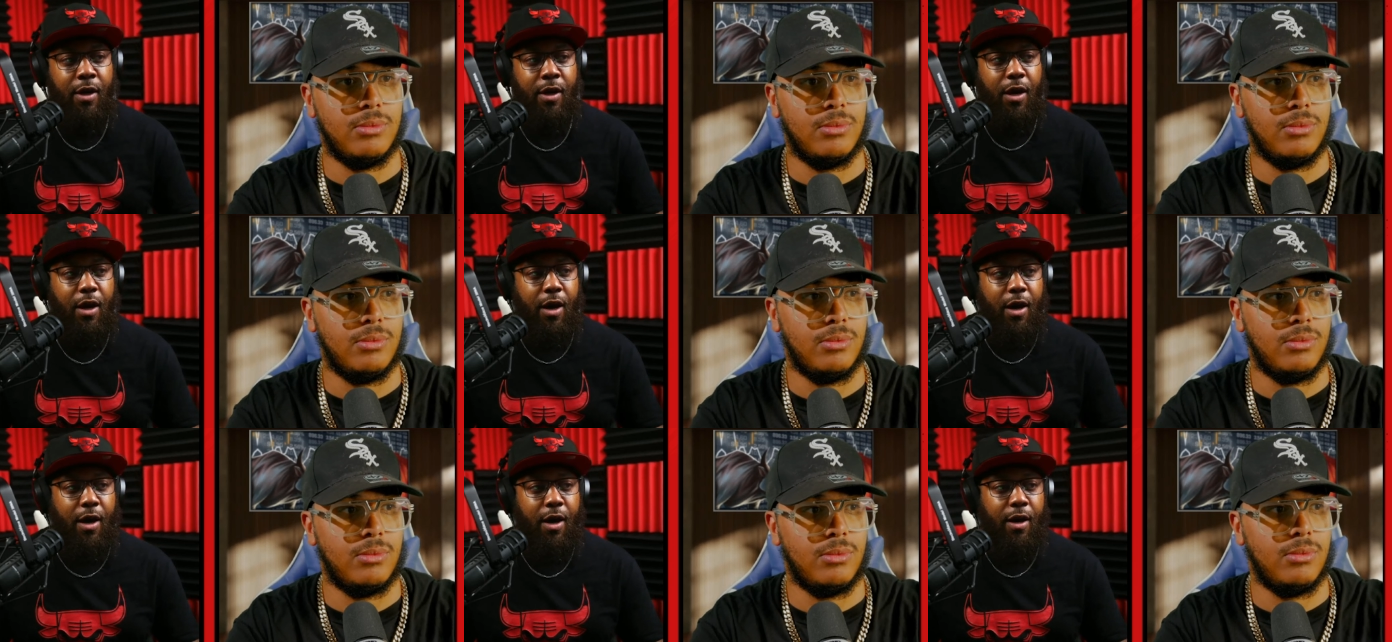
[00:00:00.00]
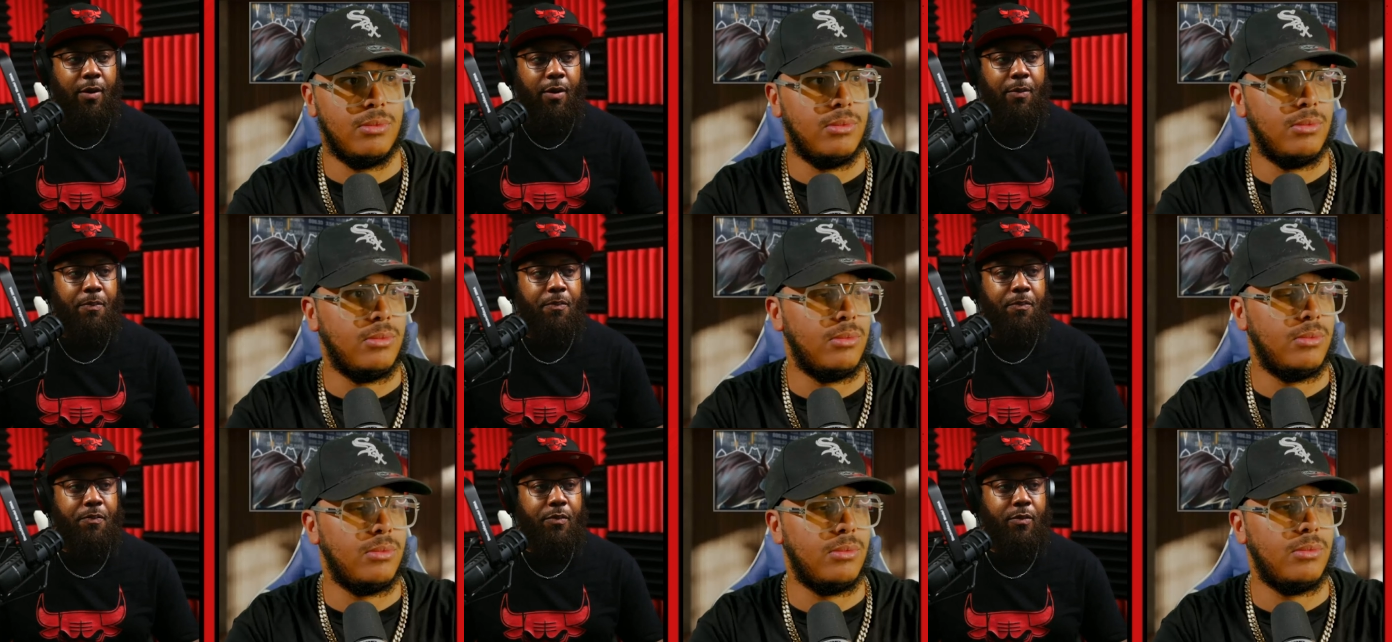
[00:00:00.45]

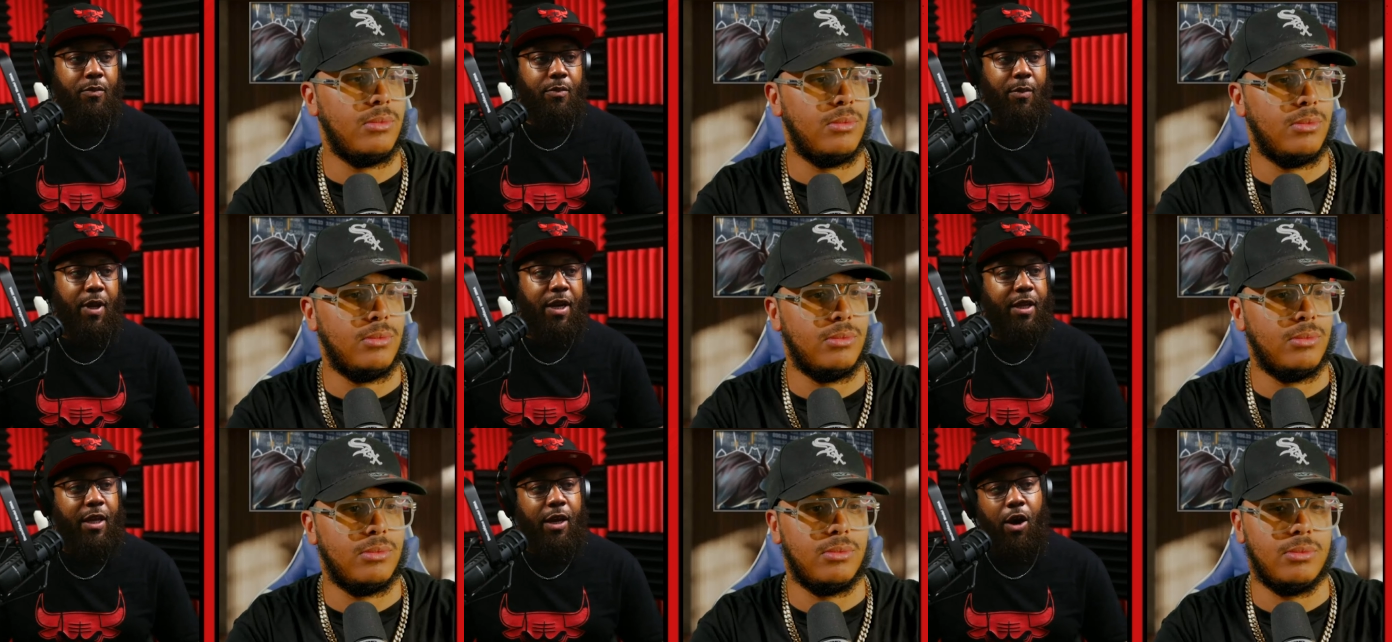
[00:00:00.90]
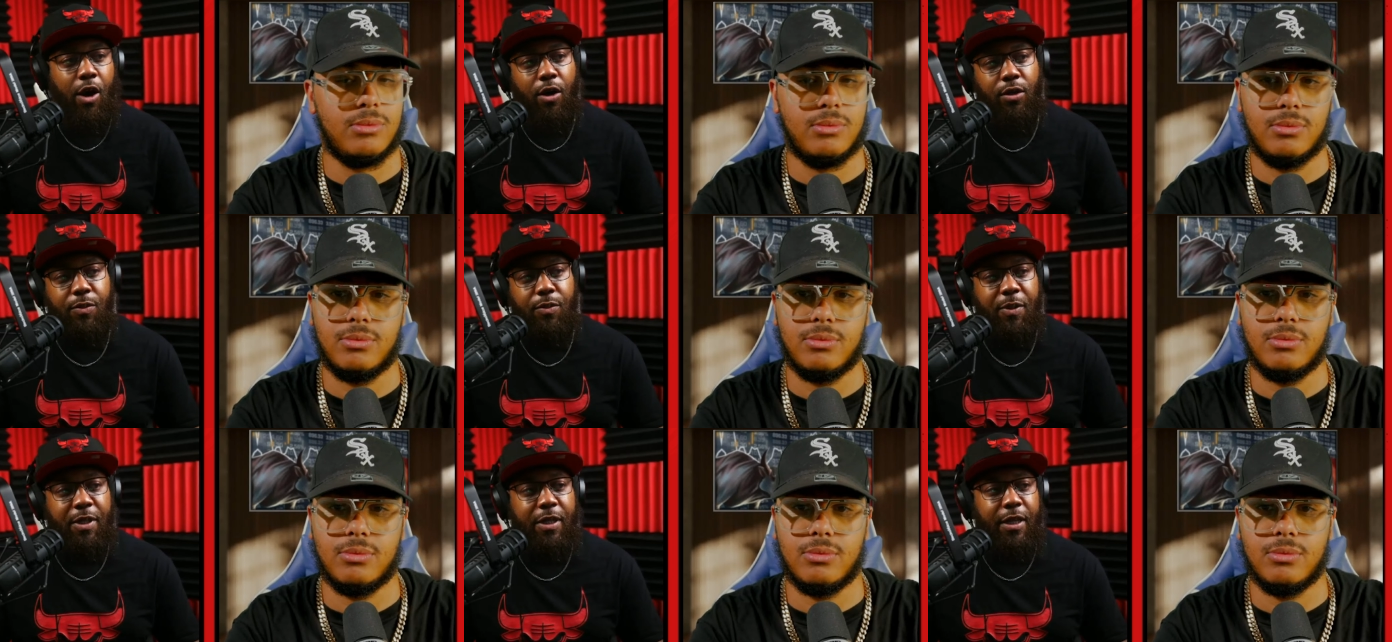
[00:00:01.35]
Speaker 1: Um, but I think
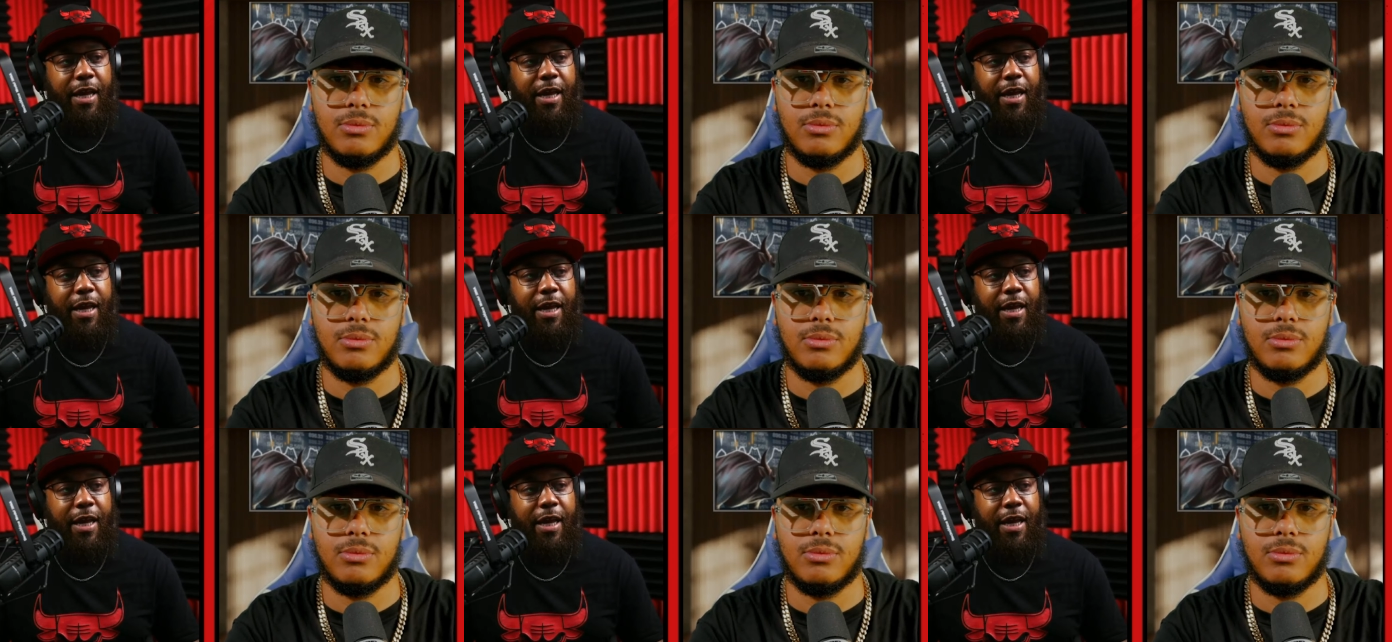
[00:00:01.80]
ultimately, like it